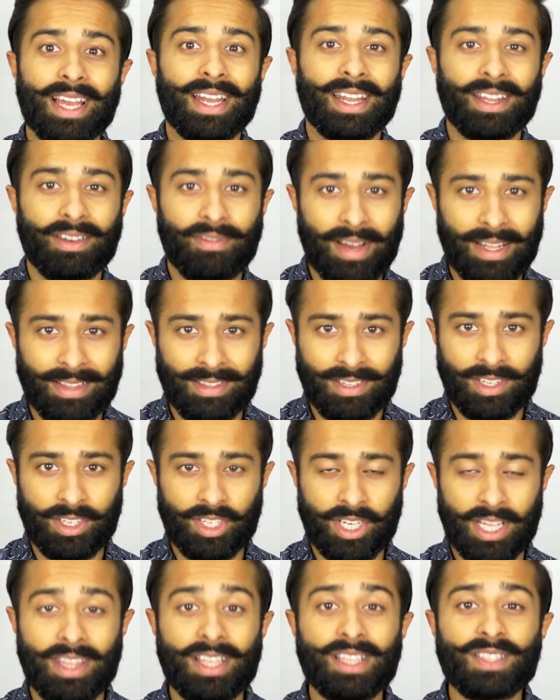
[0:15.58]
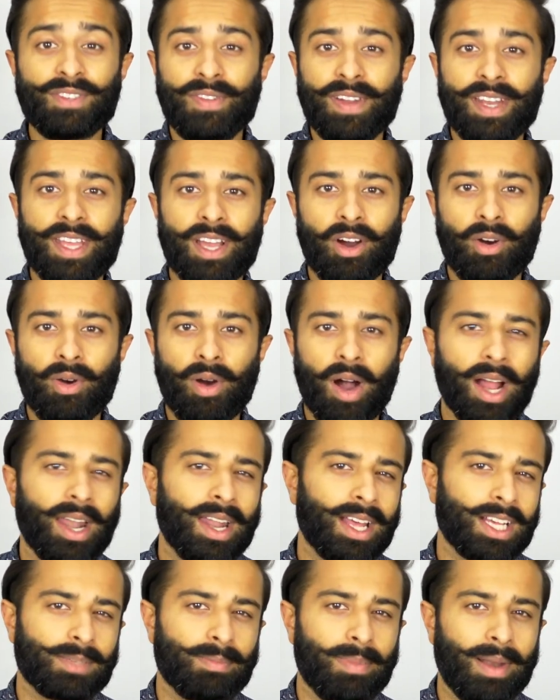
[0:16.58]
an advantage? In this video, I'm going to
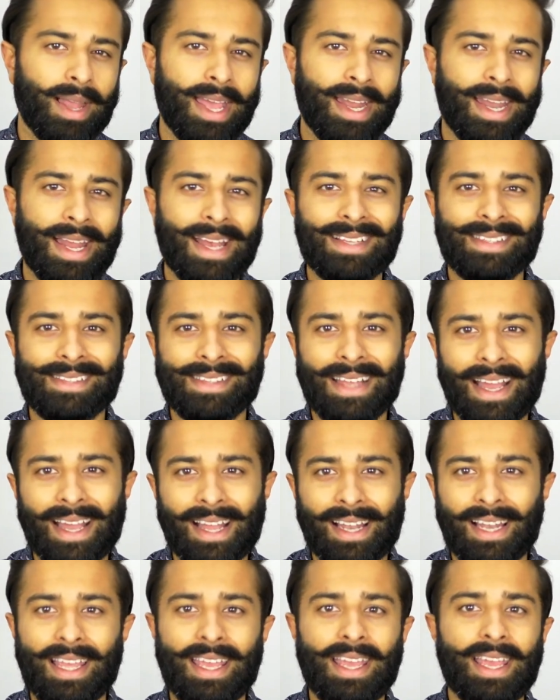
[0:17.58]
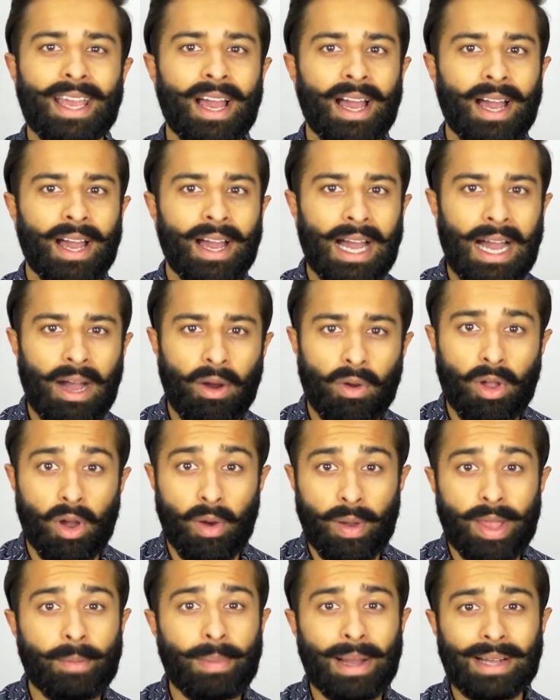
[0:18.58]
explain exactly how
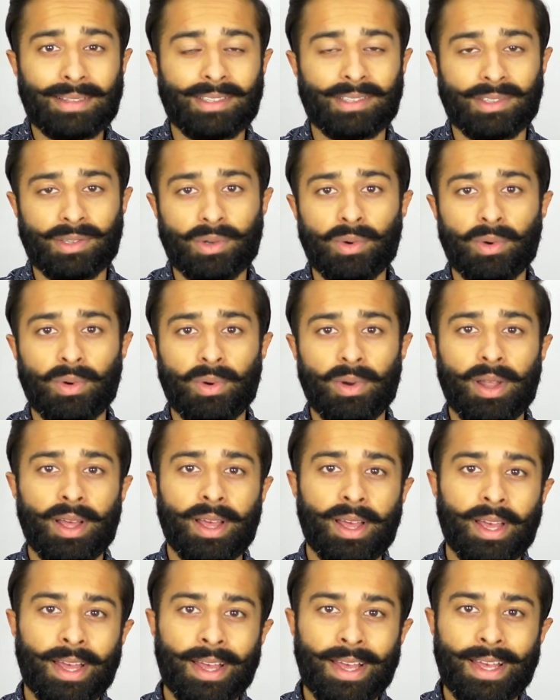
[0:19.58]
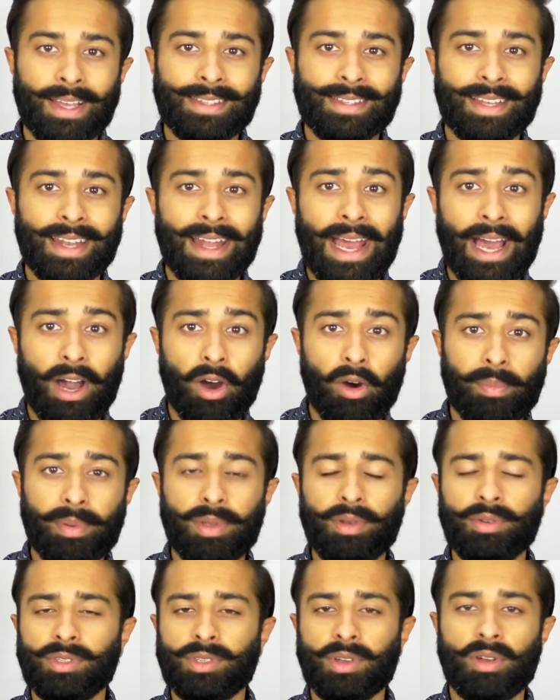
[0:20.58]
going back to school is going to help
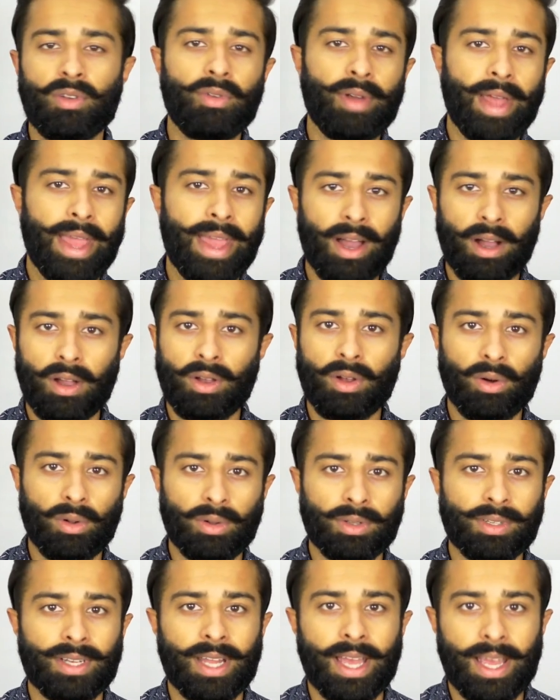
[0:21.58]
you to create a golden